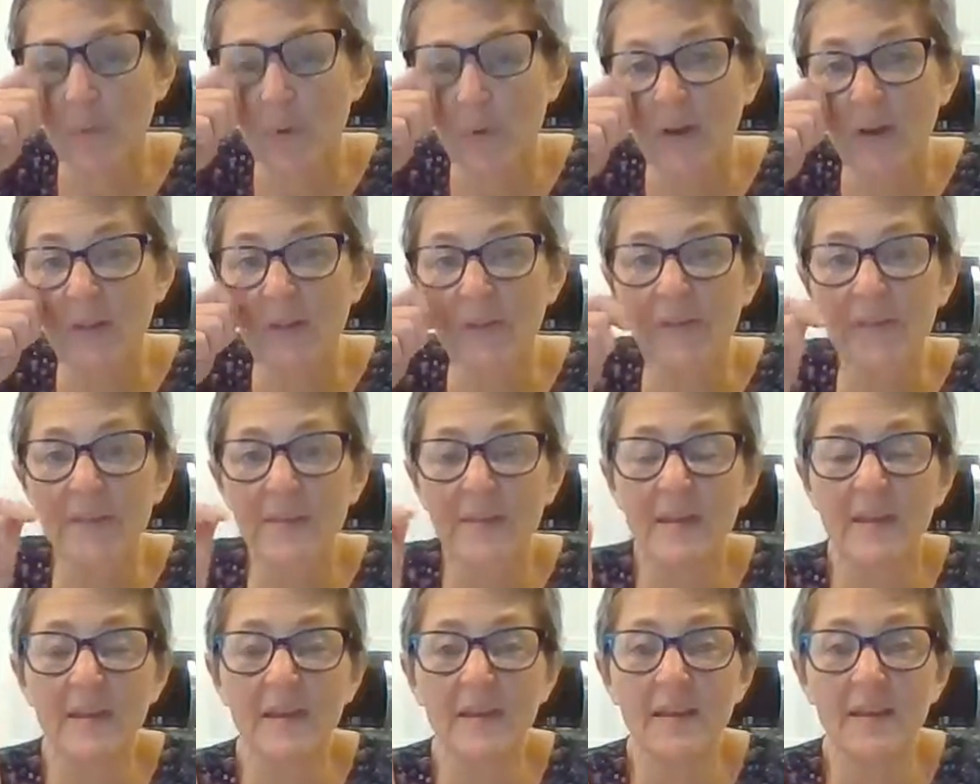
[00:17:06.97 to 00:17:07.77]
put
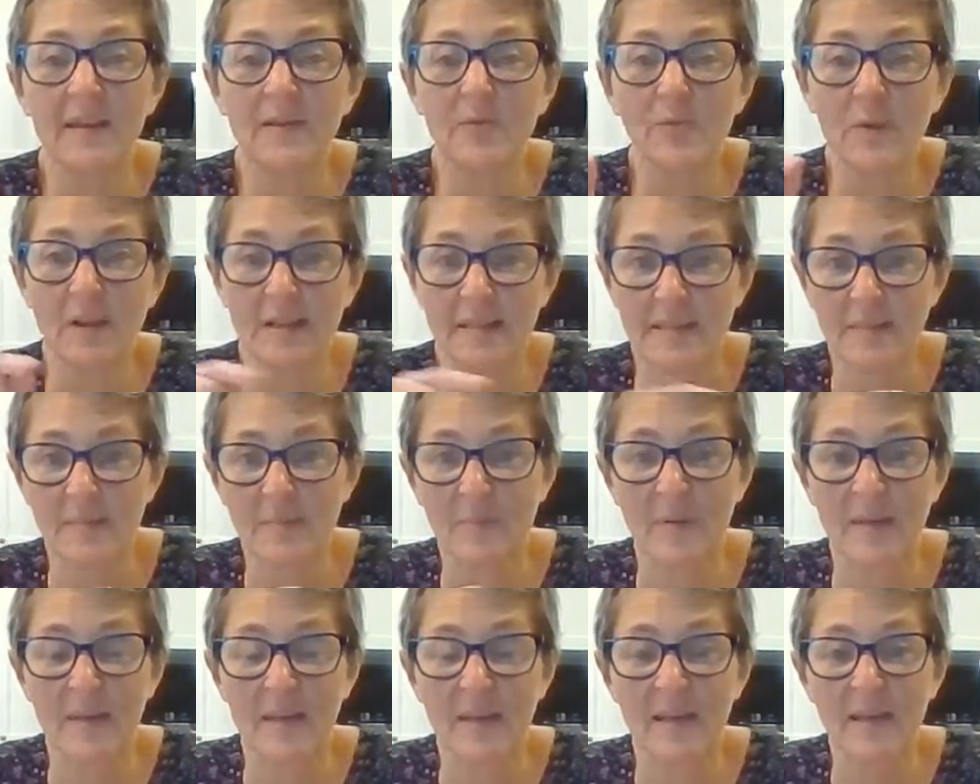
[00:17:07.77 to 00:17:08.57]
the
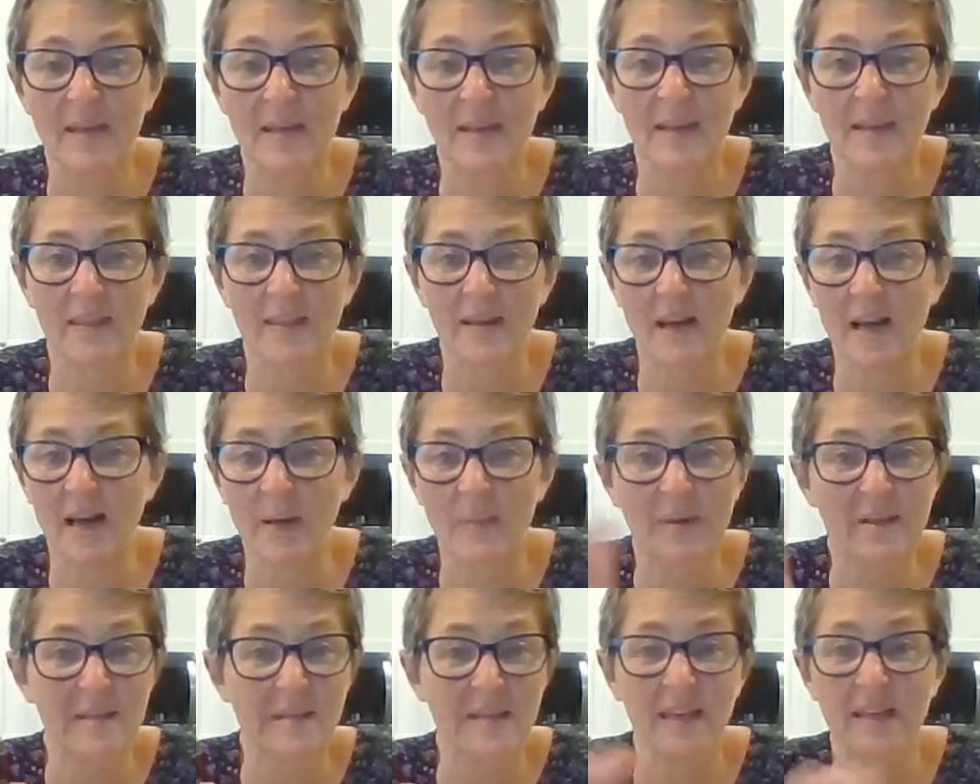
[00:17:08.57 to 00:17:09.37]
recipe in the
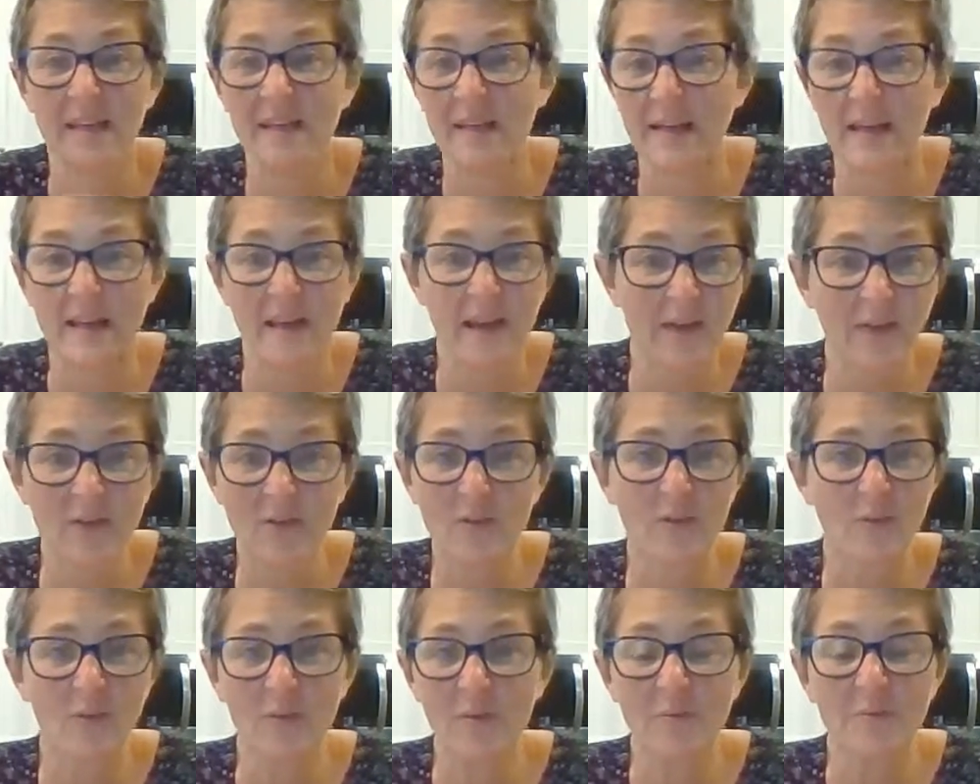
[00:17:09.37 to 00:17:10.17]
comments, I
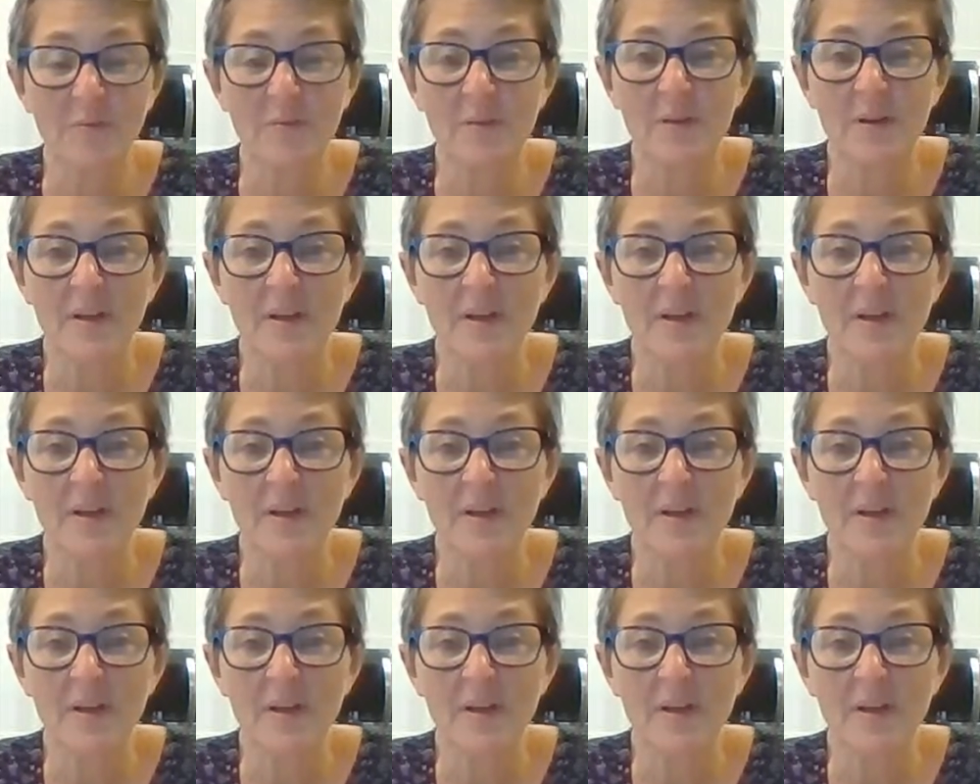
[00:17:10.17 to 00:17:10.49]
never do,